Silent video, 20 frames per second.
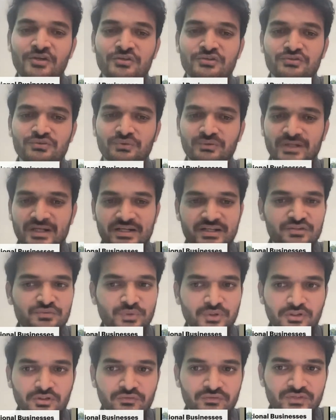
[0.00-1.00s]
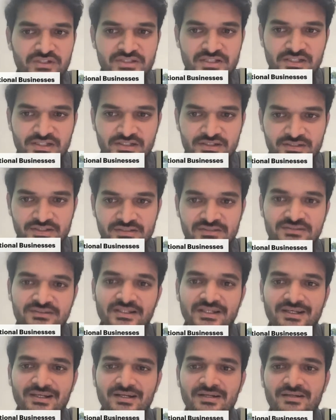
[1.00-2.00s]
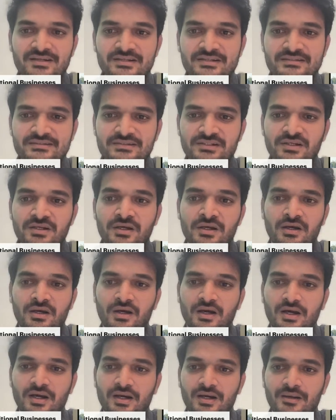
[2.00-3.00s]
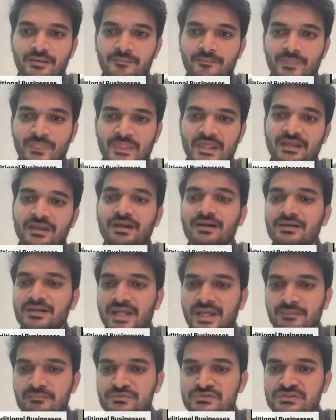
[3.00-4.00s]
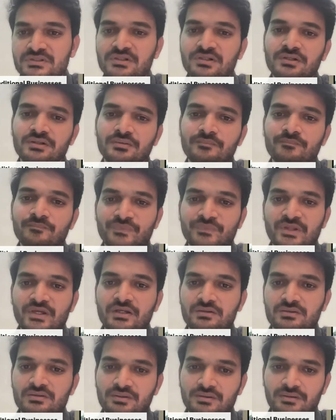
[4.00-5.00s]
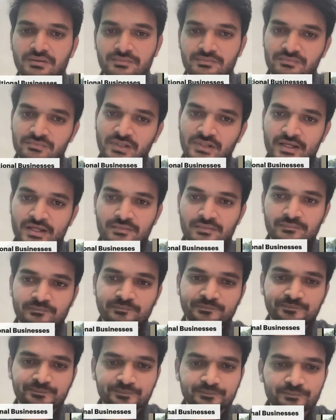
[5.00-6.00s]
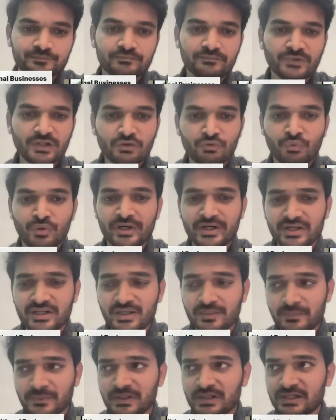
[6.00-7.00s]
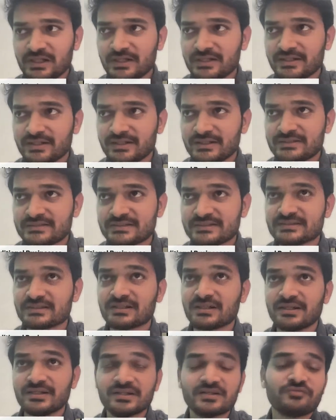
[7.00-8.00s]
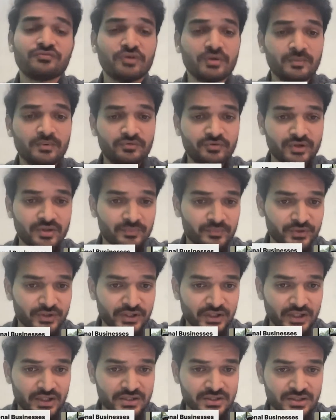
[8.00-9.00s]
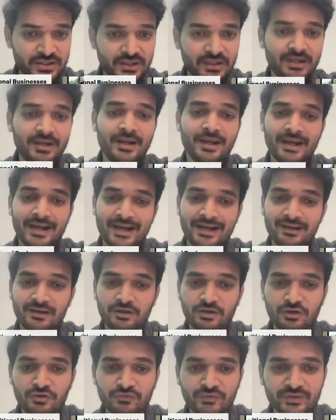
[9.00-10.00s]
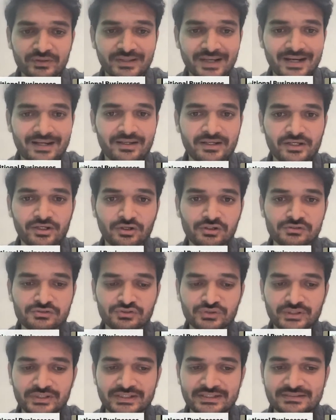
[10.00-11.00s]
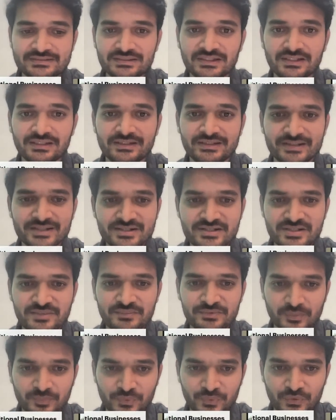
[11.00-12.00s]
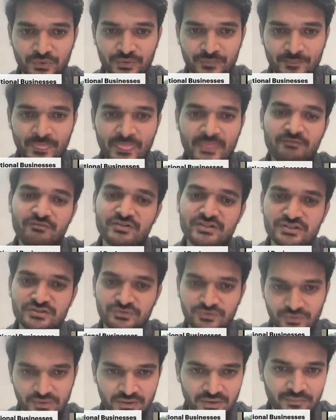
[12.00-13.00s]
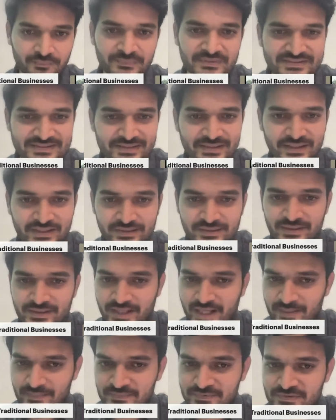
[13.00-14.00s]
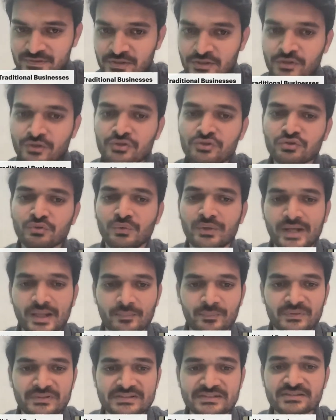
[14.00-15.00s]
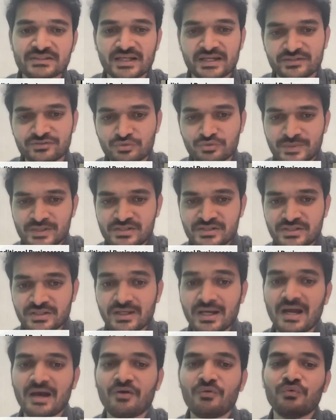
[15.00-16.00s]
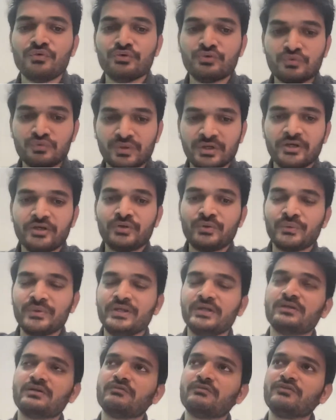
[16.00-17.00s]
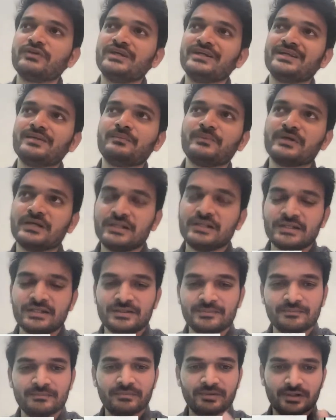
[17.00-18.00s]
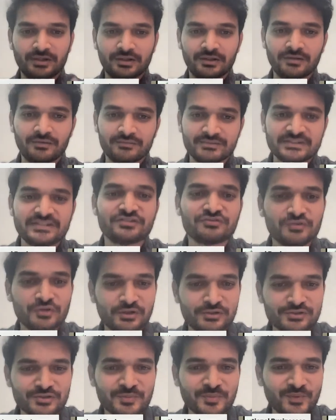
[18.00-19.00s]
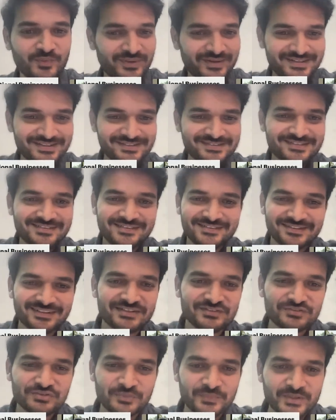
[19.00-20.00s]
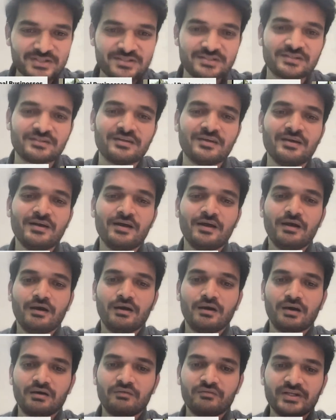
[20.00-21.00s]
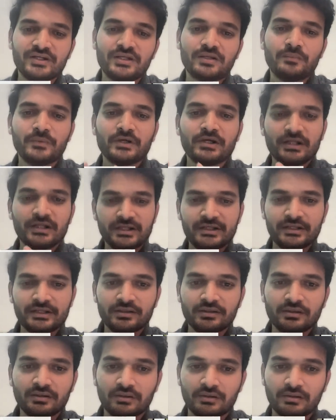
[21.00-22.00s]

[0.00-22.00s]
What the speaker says: So that is one of the challenges. Second is like at times it like what it typically needs is a clear form of communication, and along with that it also needs a leadership support, which is missing at the times. So what happens is, as you mentioned, how do one do it? We typically since we also provide digital transformation, we typically